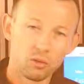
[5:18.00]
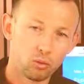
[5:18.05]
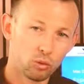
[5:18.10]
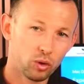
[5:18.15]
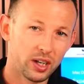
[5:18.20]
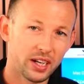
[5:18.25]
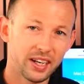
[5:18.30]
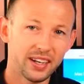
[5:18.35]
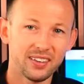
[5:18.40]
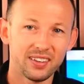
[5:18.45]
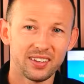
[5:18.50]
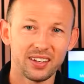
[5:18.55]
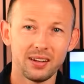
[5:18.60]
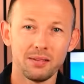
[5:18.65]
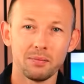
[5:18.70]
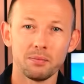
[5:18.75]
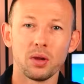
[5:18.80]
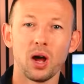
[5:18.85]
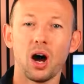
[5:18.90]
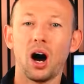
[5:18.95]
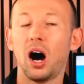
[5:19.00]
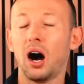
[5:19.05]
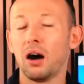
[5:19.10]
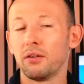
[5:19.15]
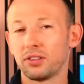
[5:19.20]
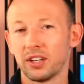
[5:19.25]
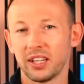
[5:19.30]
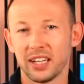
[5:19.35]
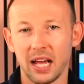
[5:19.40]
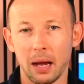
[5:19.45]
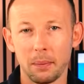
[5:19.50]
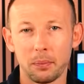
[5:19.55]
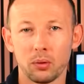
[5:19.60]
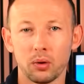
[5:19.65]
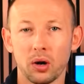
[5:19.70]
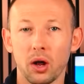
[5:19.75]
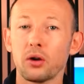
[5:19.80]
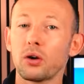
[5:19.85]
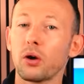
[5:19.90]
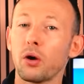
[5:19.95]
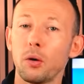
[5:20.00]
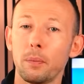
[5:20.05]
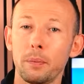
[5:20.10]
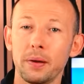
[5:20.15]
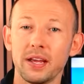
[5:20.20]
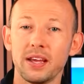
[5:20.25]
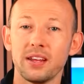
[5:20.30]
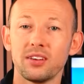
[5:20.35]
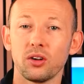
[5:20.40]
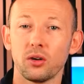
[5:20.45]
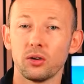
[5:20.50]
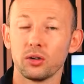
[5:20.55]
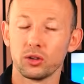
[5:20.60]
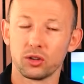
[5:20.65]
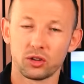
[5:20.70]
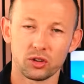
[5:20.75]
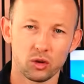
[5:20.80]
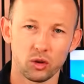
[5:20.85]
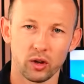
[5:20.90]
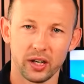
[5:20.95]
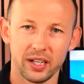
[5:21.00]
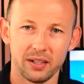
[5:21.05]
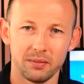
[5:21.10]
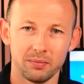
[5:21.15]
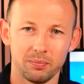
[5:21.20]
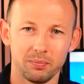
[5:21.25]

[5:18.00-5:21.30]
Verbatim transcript: Release it after the Apple logo appears on your screen.